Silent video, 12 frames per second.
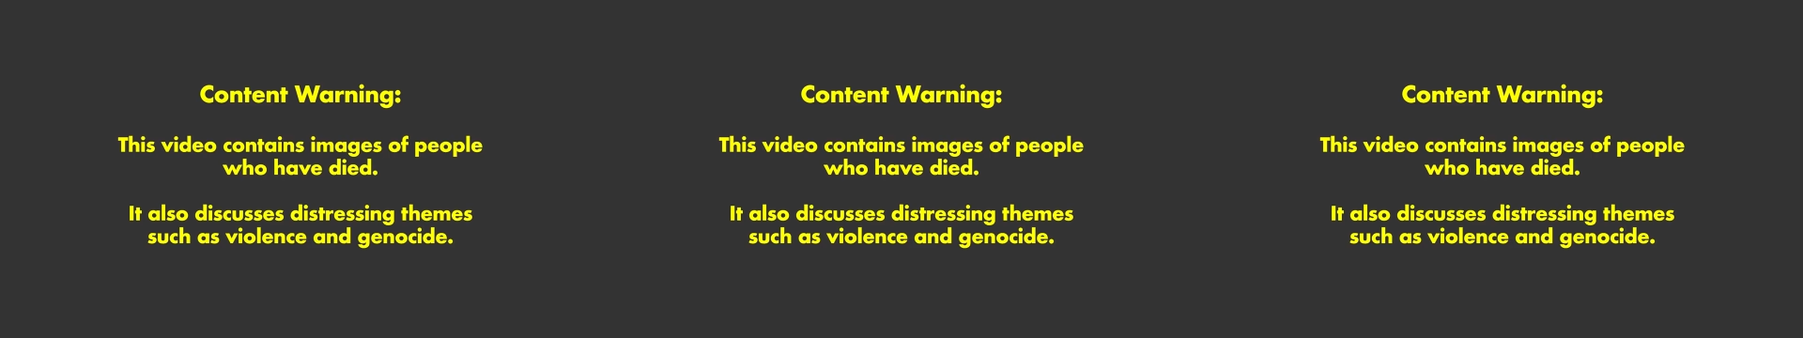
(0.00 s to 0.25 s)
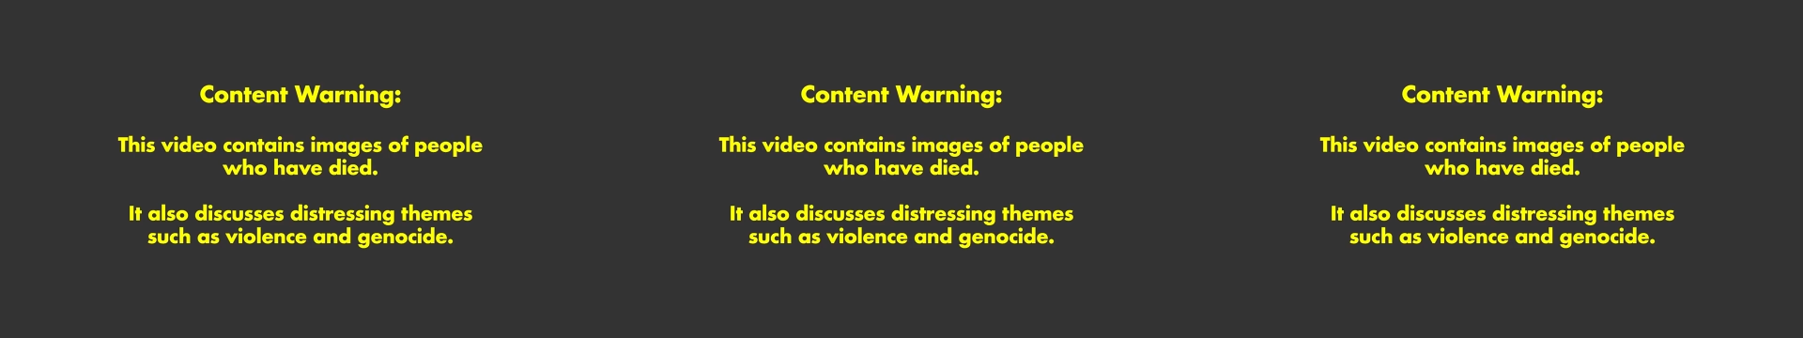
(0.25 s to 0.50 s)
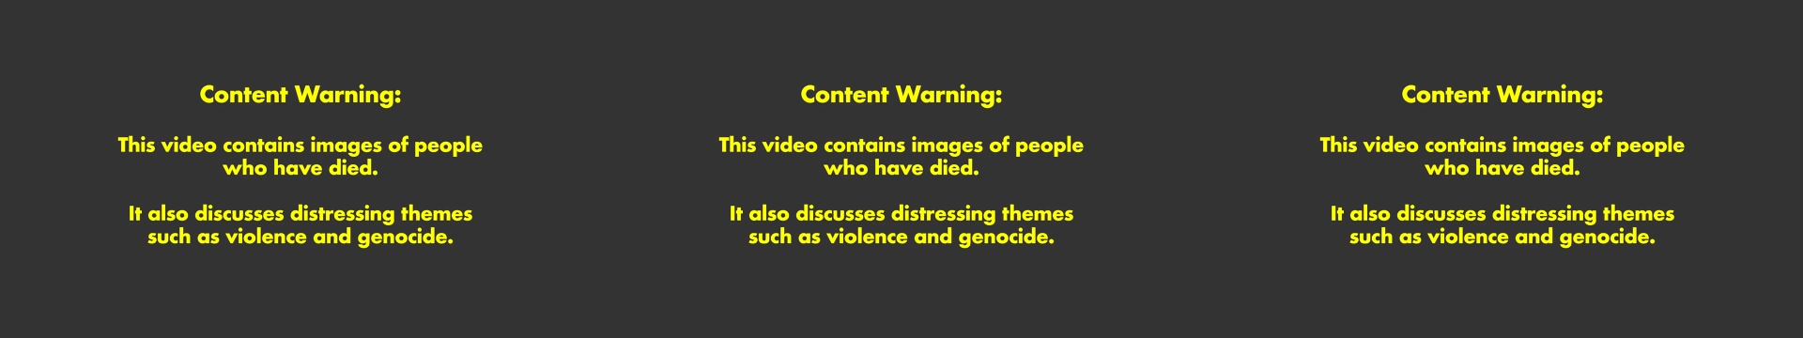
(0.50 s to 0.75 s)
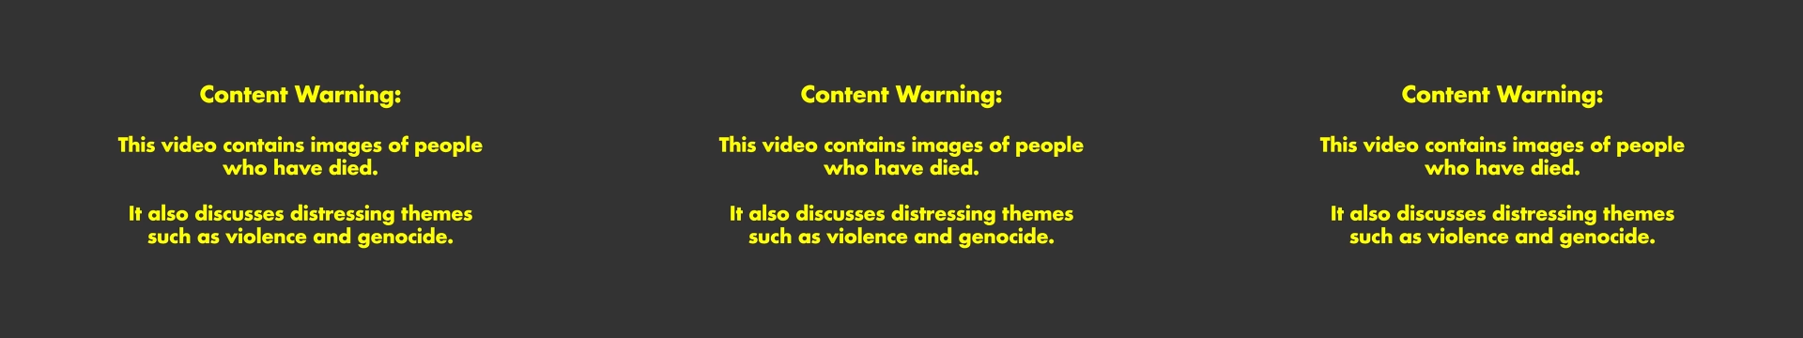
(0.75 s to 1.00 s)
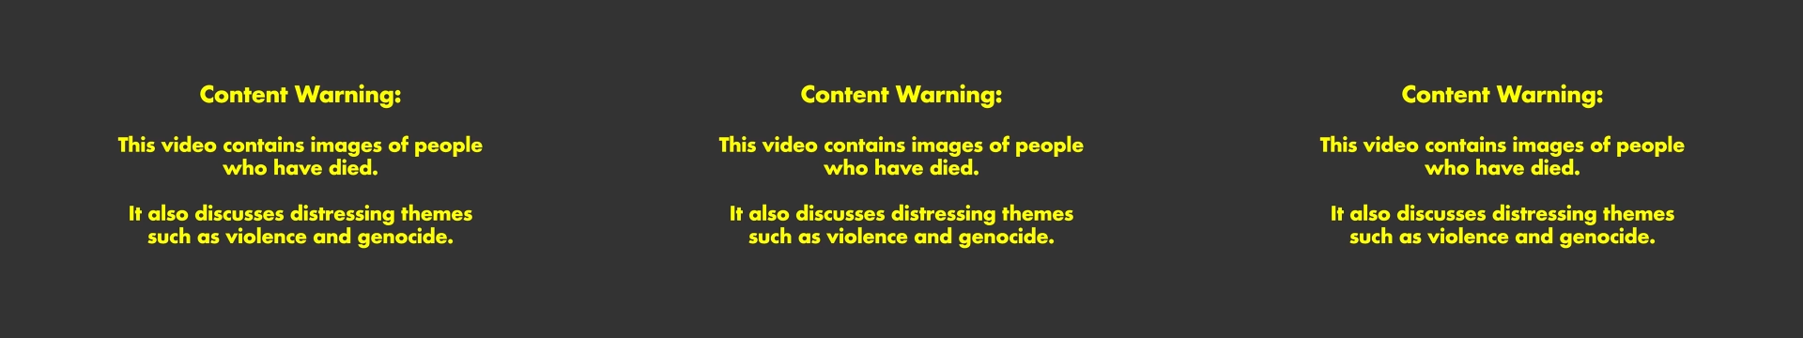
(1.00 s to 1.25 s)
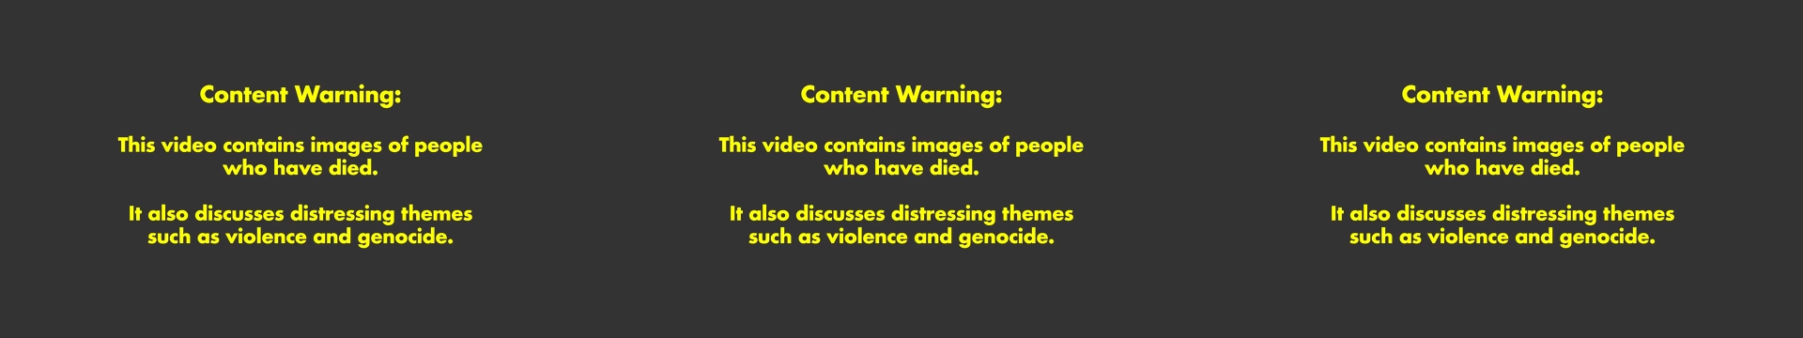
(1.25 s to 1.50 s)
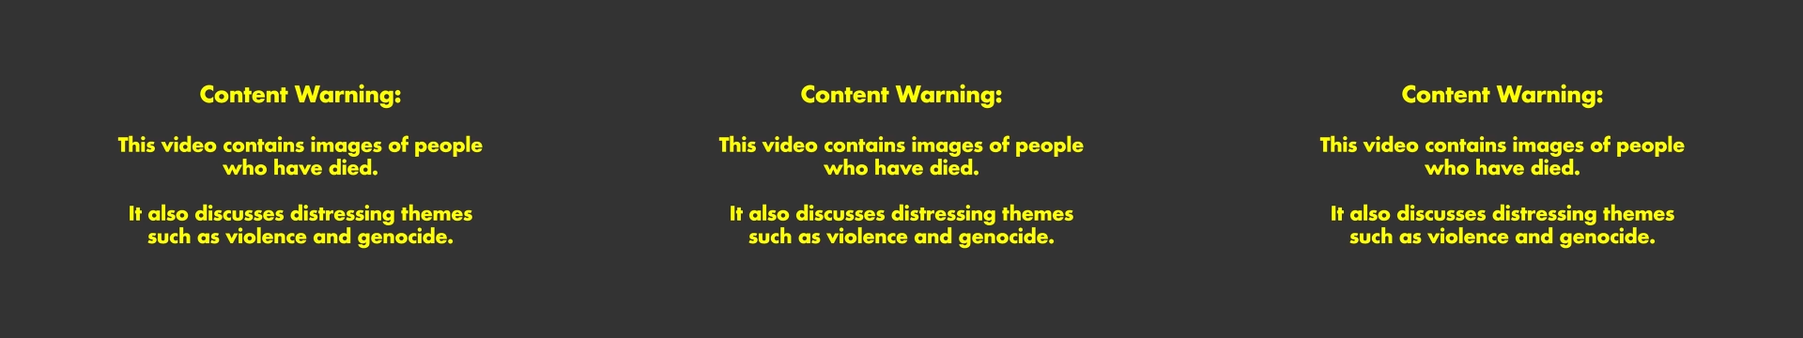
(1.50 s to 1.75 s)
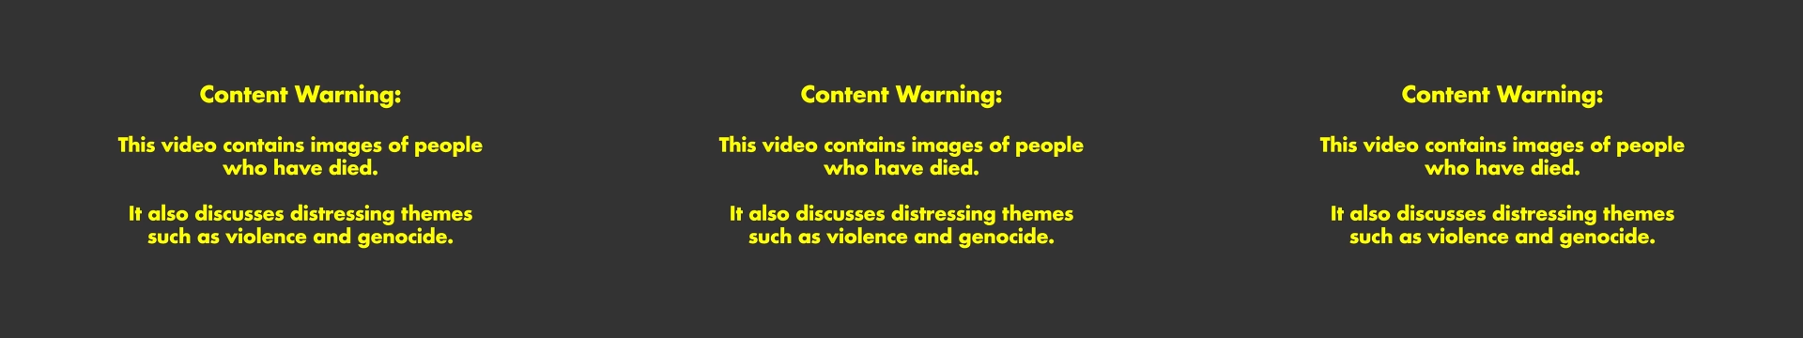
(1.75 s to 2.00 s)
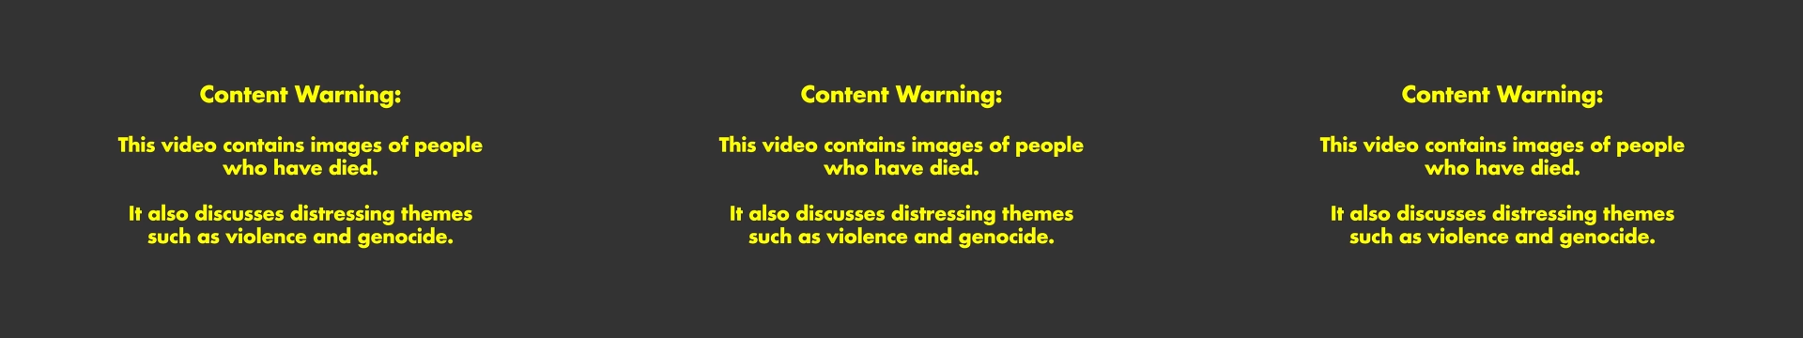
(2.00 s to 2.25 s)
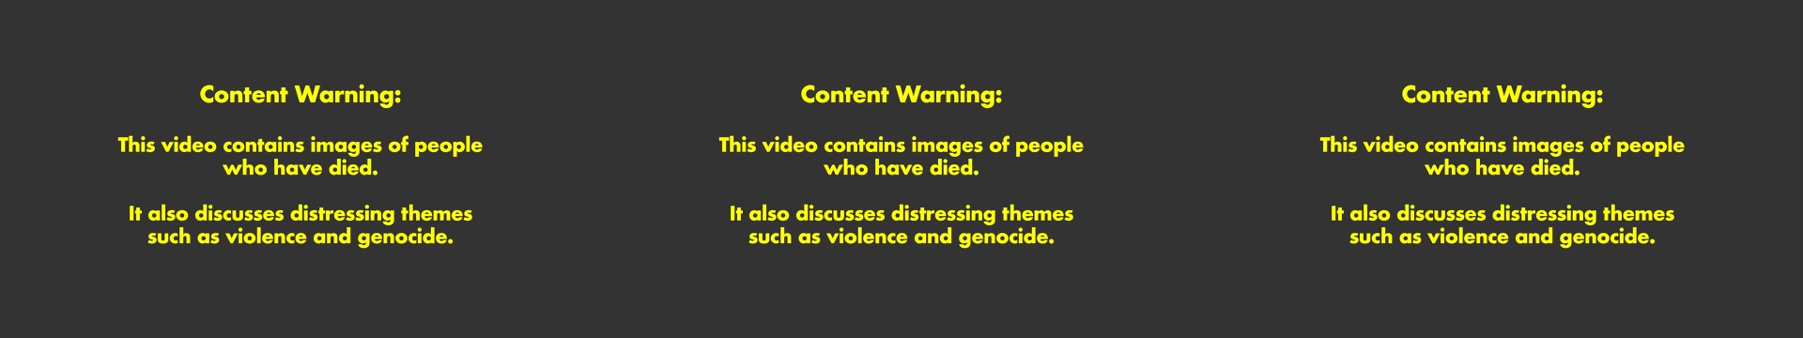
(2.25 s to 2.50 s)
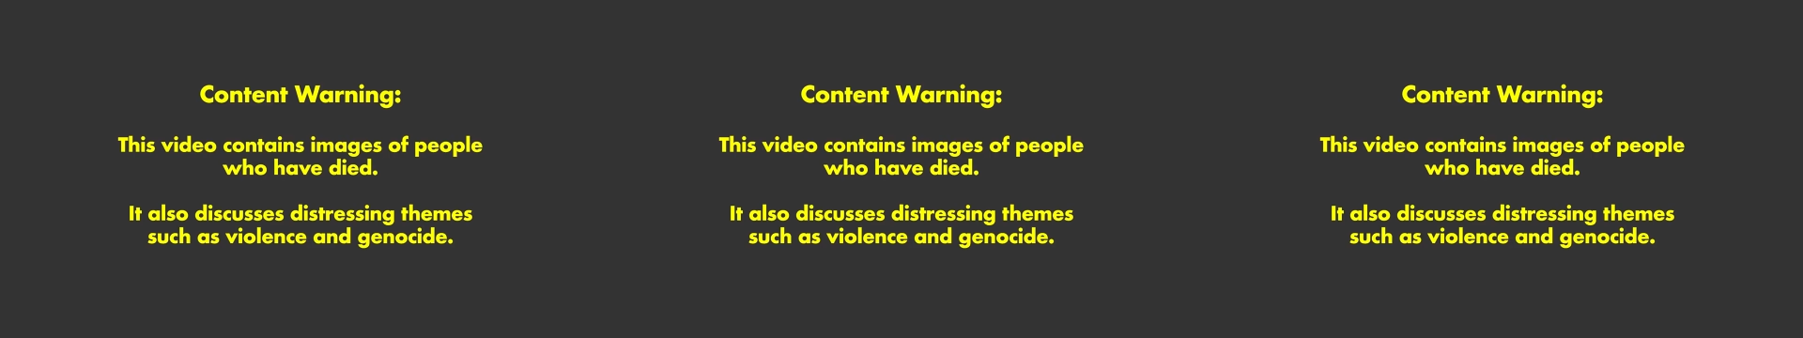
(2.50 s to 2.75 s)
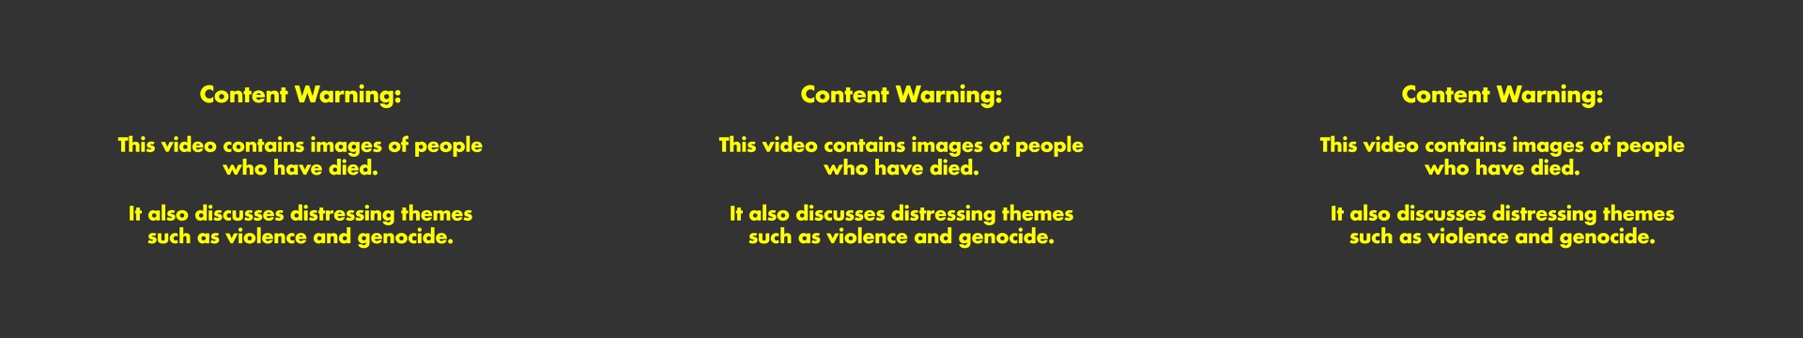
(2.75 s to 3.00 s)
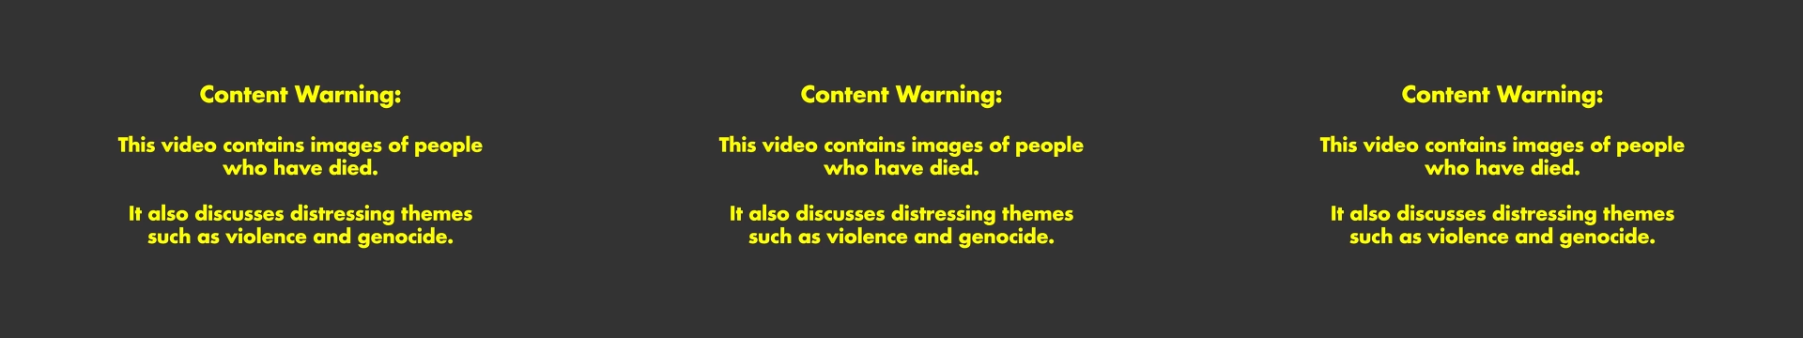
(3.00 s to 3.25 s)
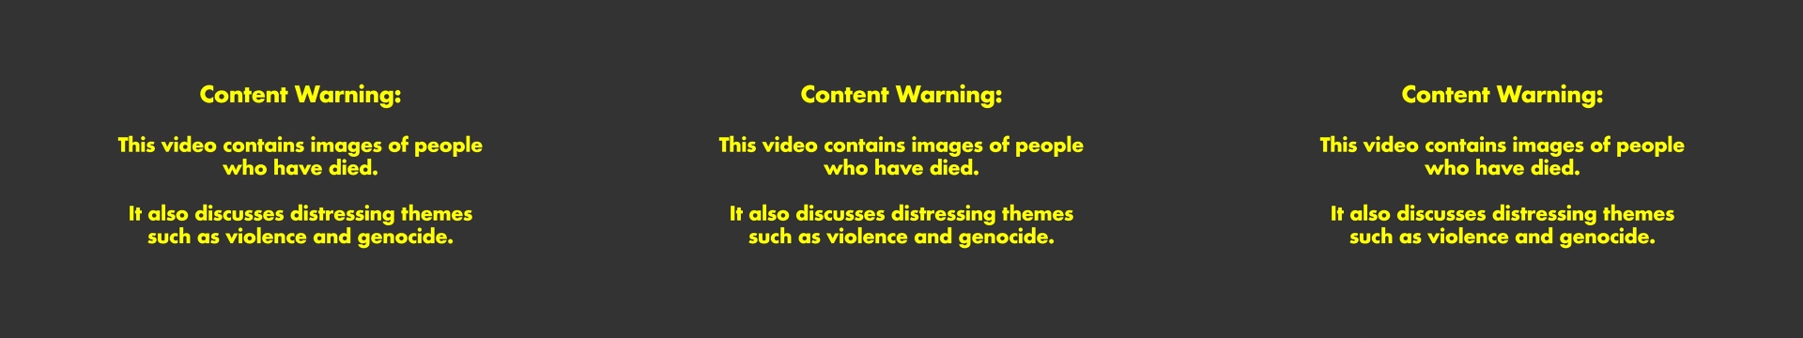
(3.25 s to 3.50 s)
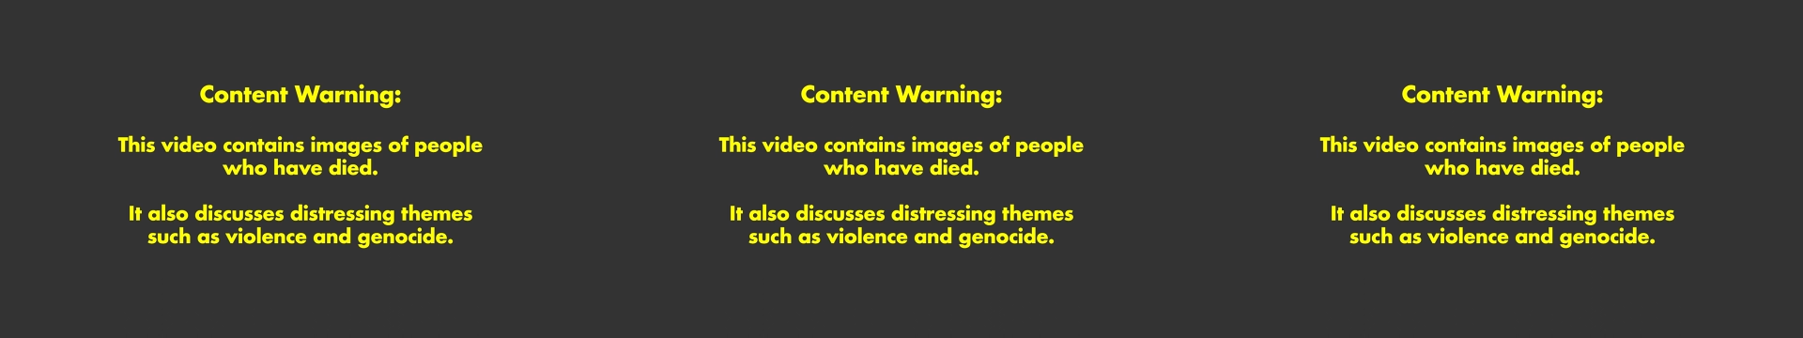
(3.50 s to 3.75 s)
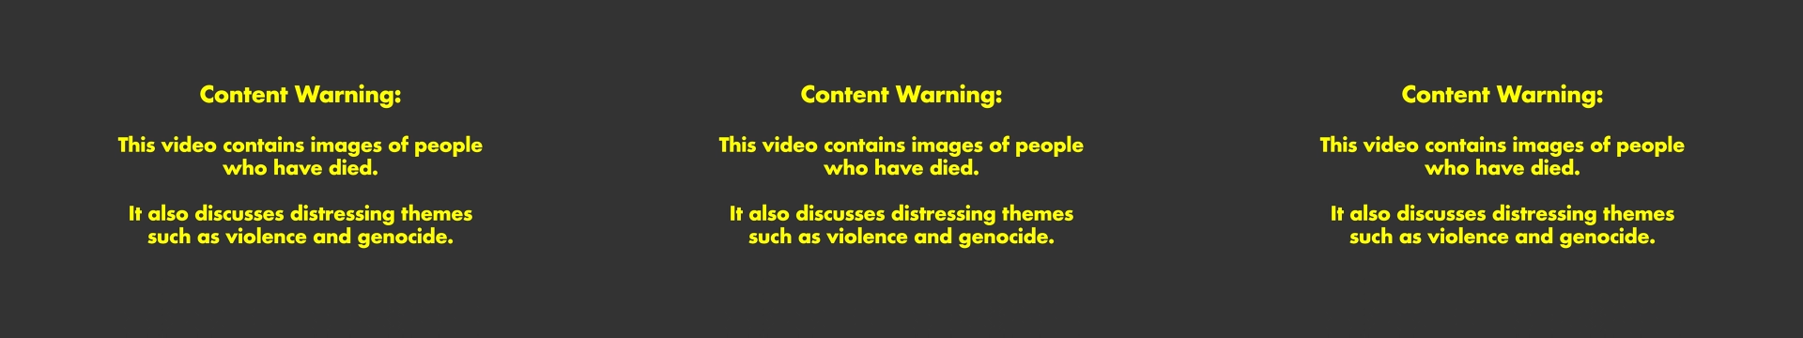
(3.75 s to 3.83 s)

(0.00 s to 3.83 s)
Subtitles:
Nobody's mouth can be seen.